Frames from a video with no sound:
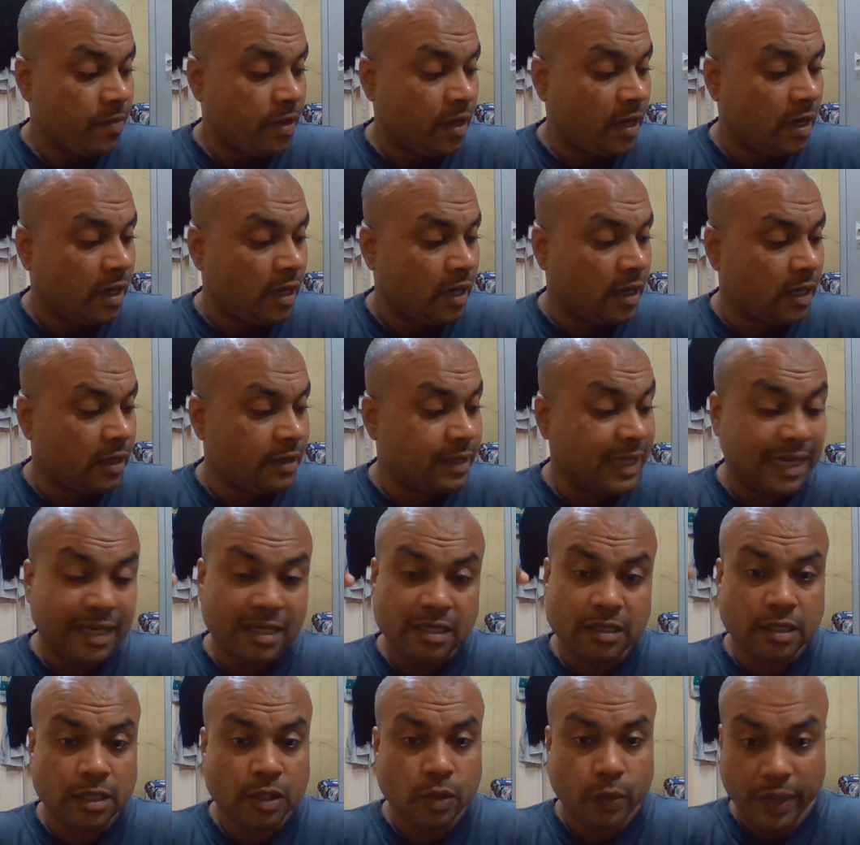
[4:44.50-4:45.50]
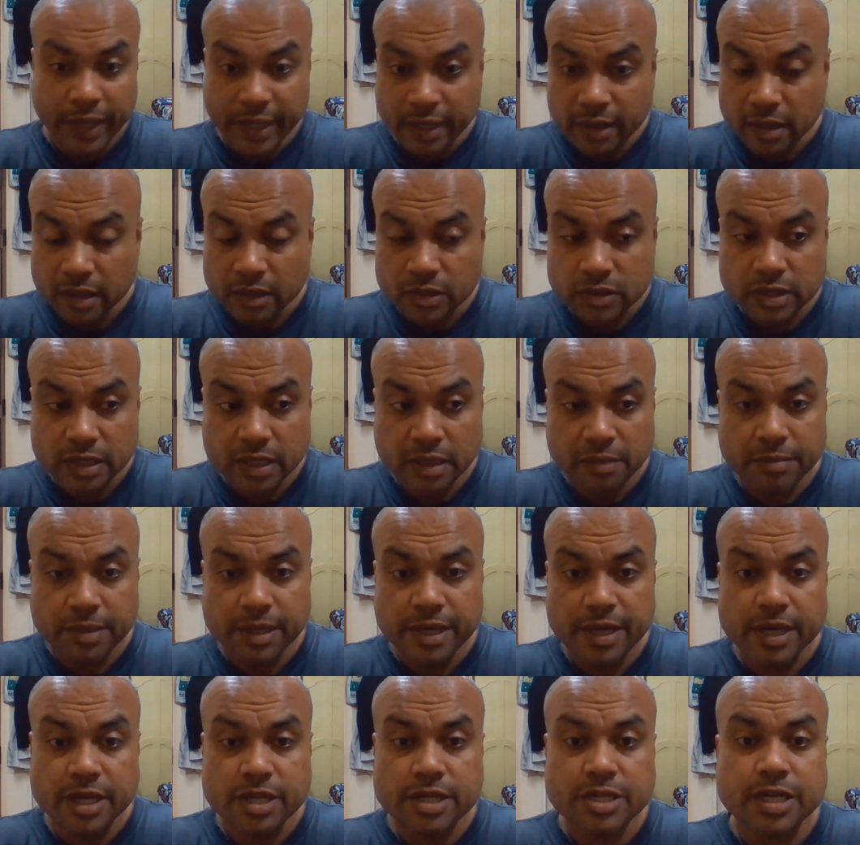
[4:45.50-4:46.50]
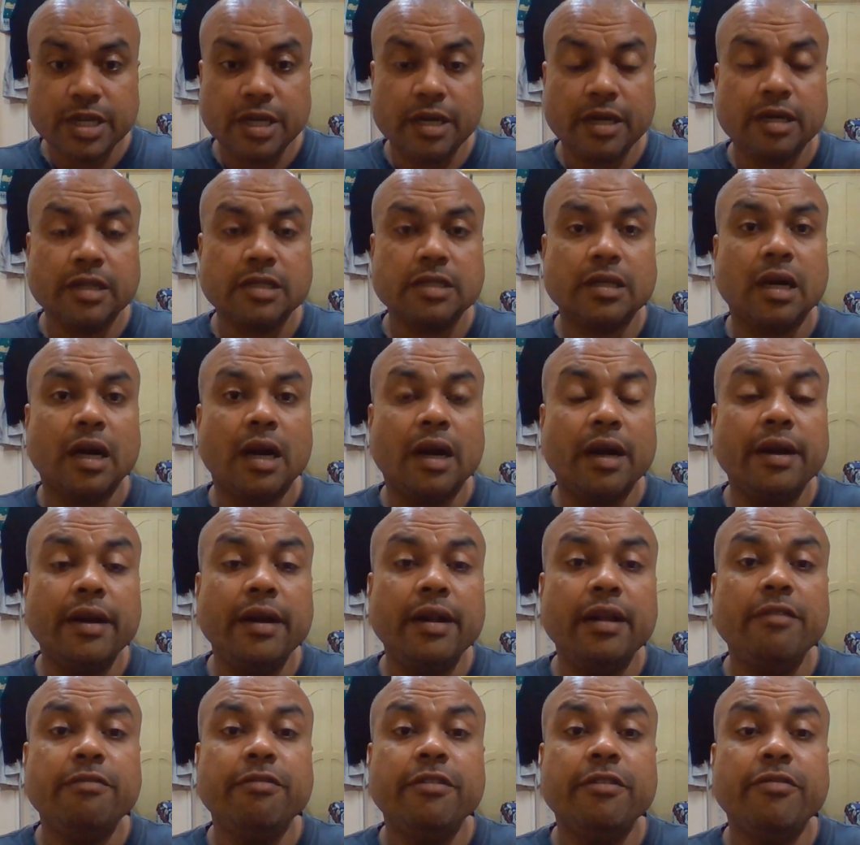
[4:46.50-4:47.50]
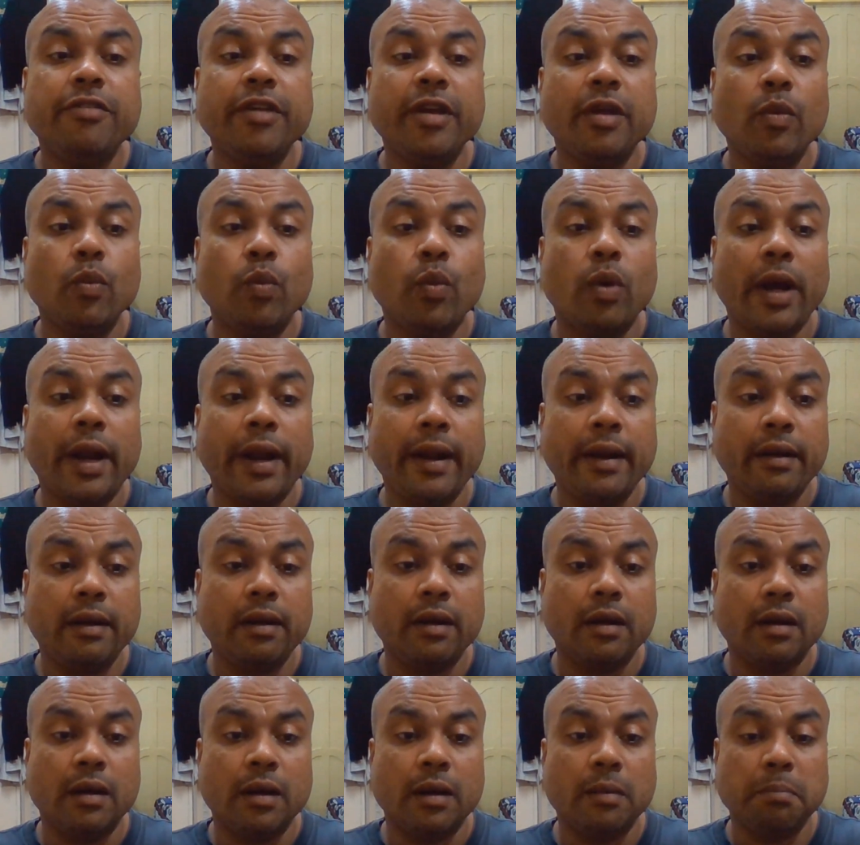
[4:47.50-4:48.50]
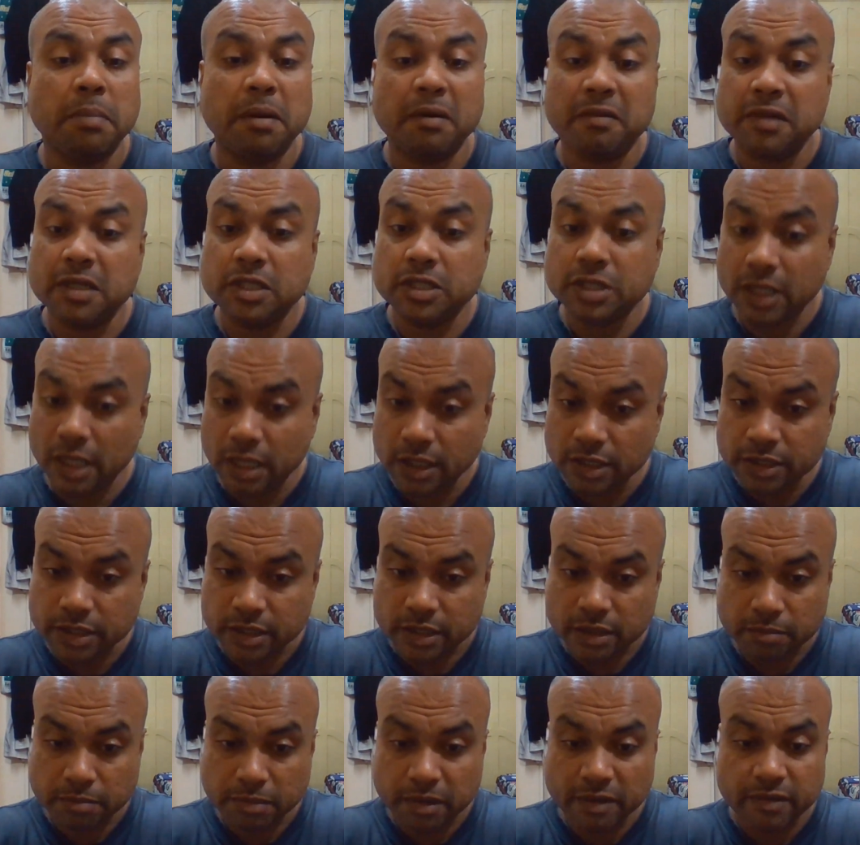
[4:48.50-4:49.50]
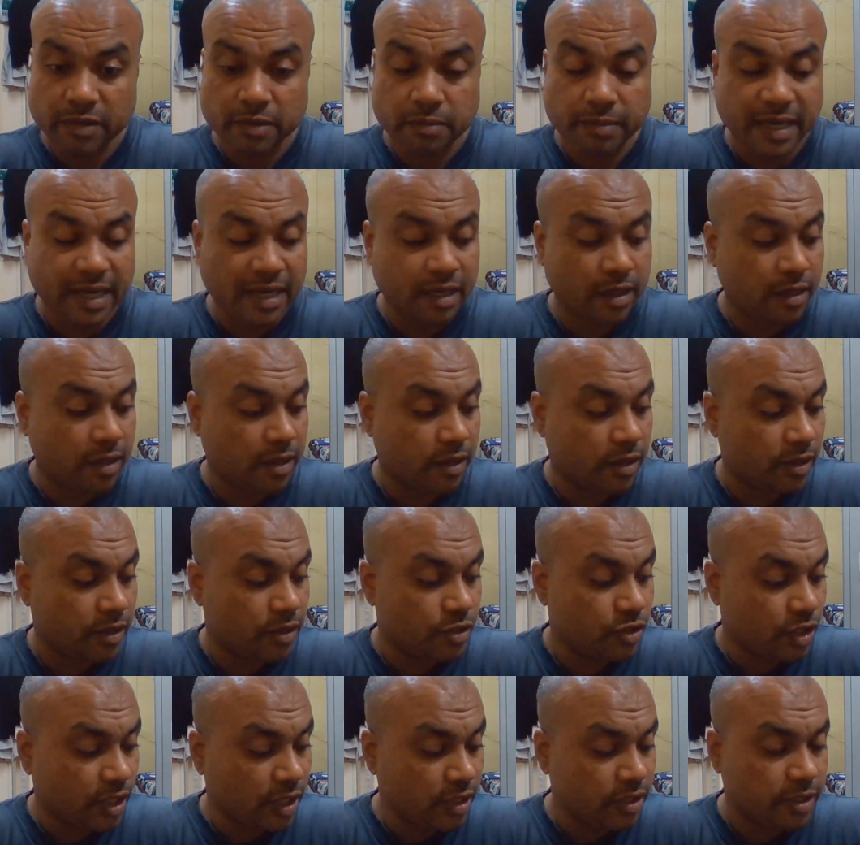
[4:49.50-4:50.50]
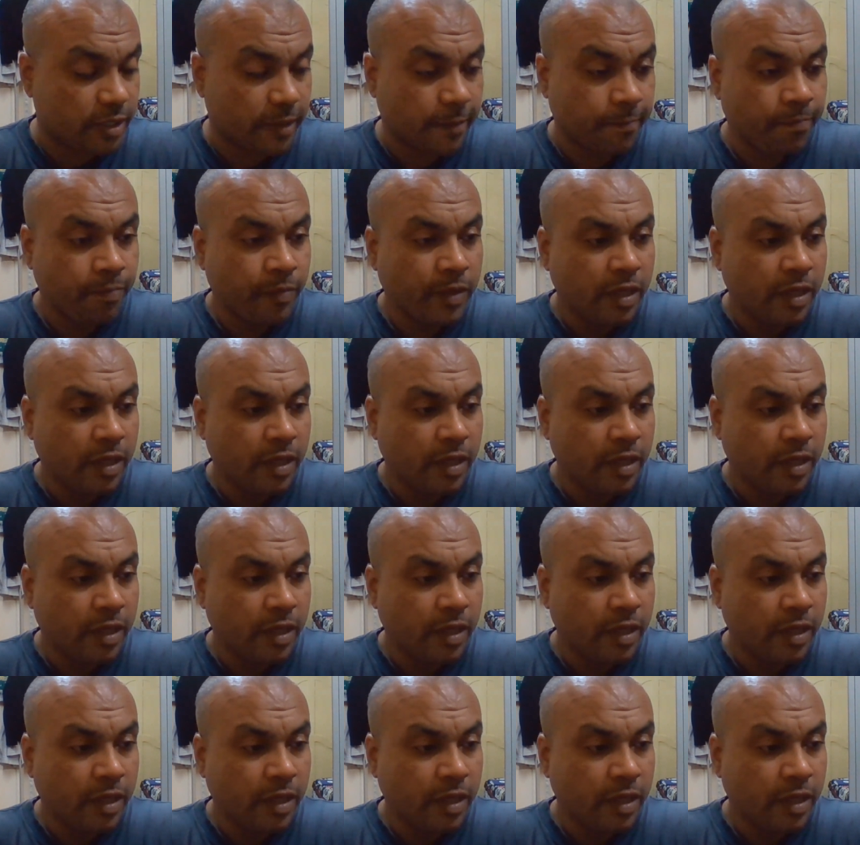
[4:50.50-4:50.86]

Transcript: That is a 20,000 mAh and it is a 115 watt power bank charger.